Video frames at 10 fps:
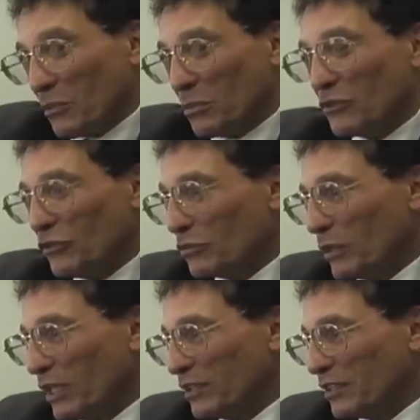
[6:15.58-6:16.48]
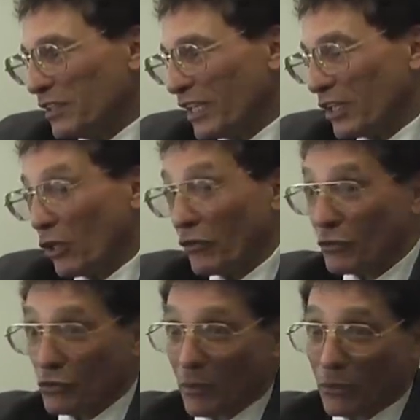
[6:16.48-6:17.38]
businessman to take it over.
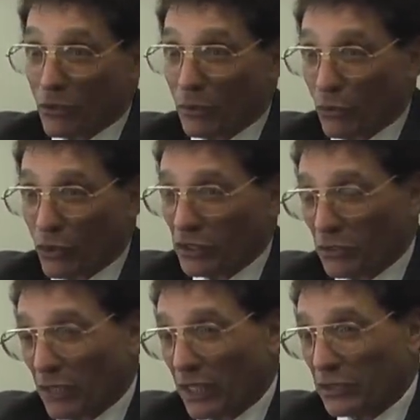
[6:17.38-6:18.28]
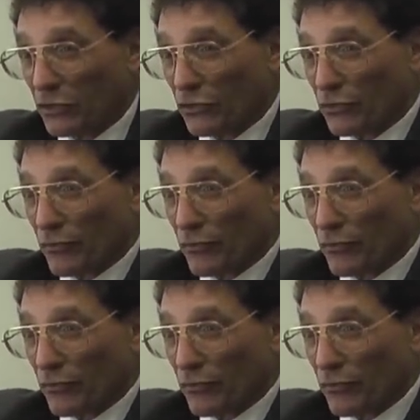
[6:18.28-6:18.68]
He was a member of the board of directors